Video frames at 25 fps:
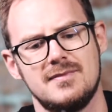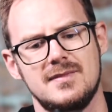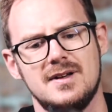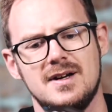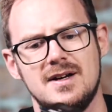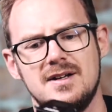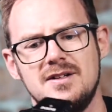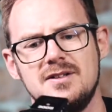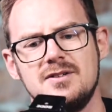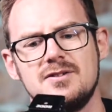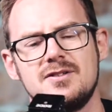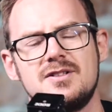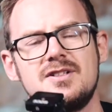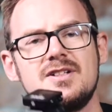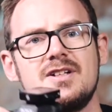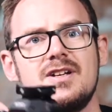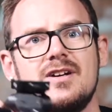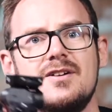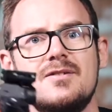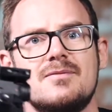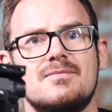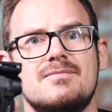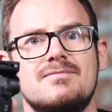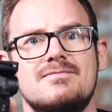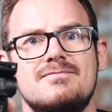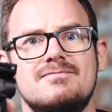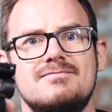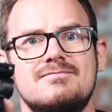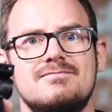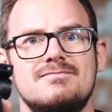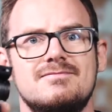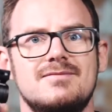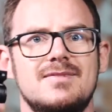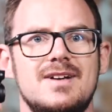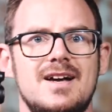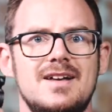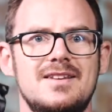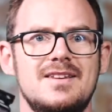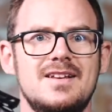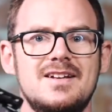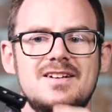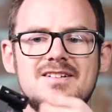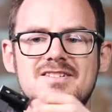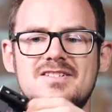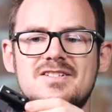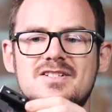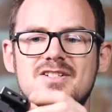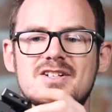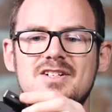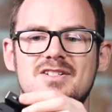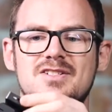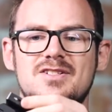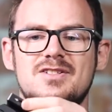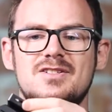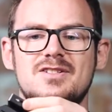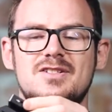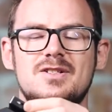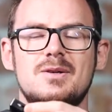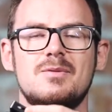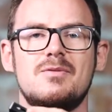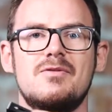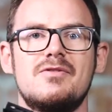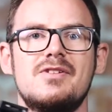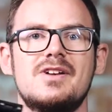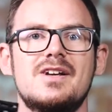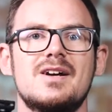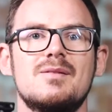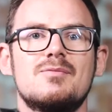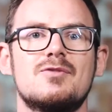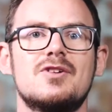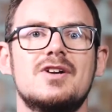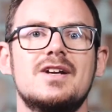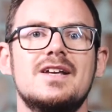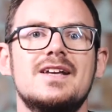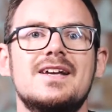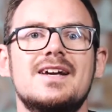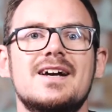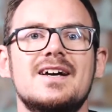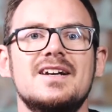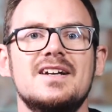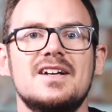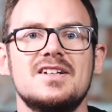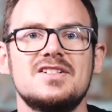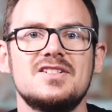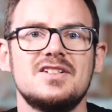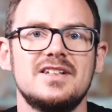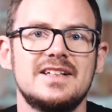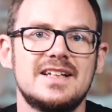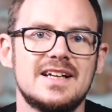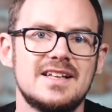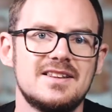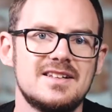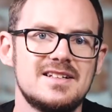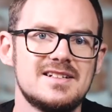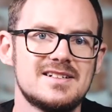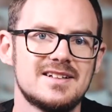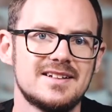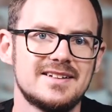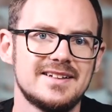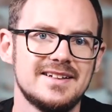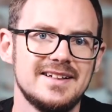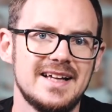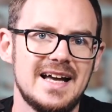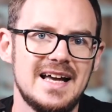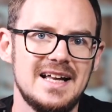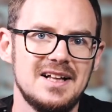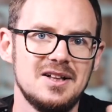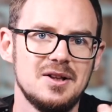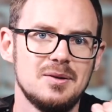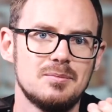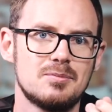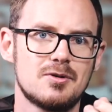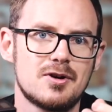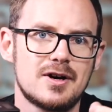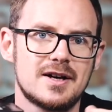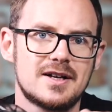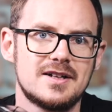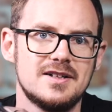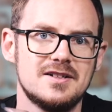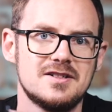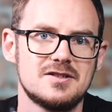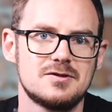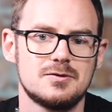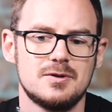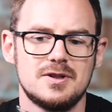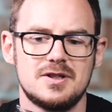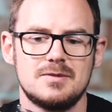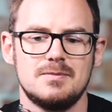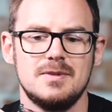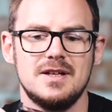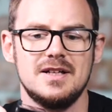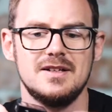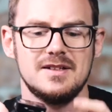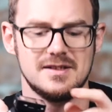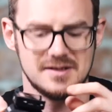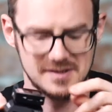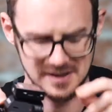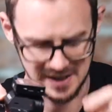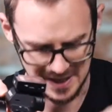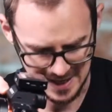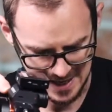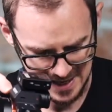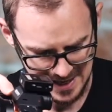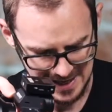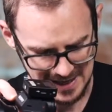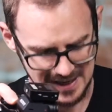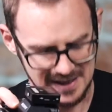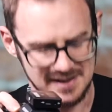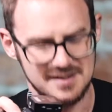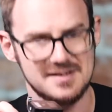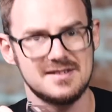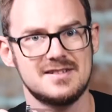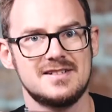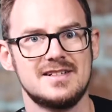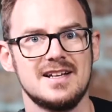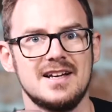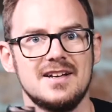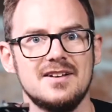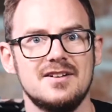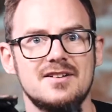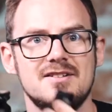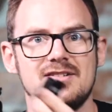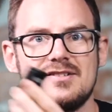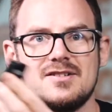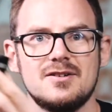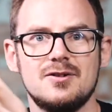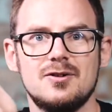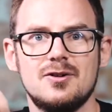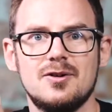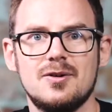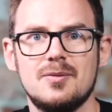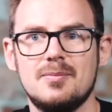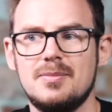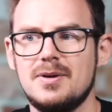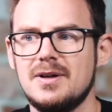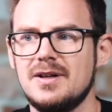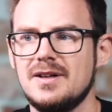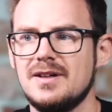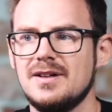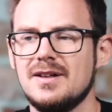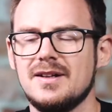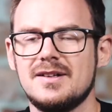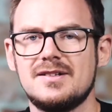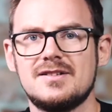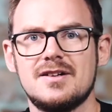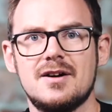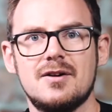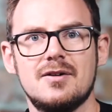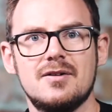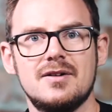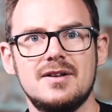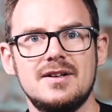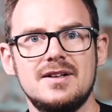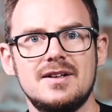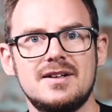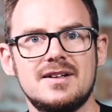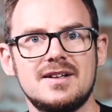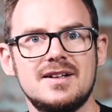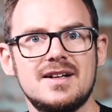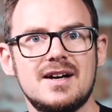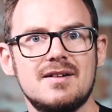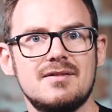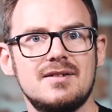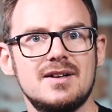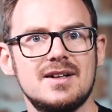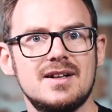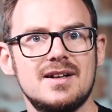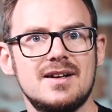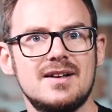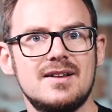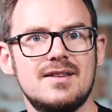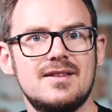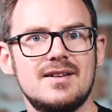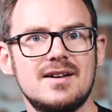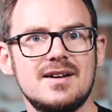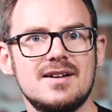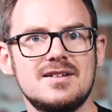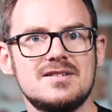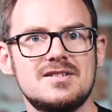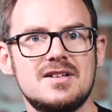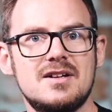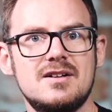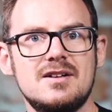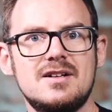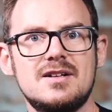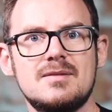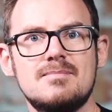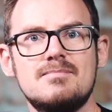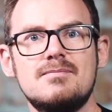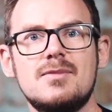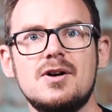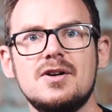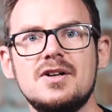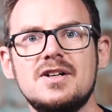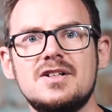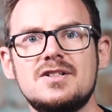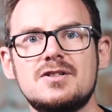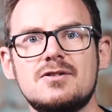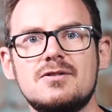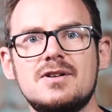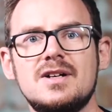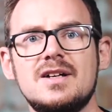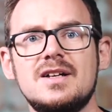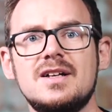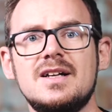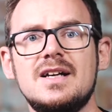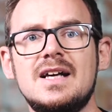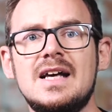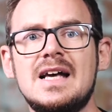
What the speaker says: and you're good to go. And then it's attached to the top of your camera. You can actually get these little L brackets, which means it stands up, so you can have it like that, so you can monitor it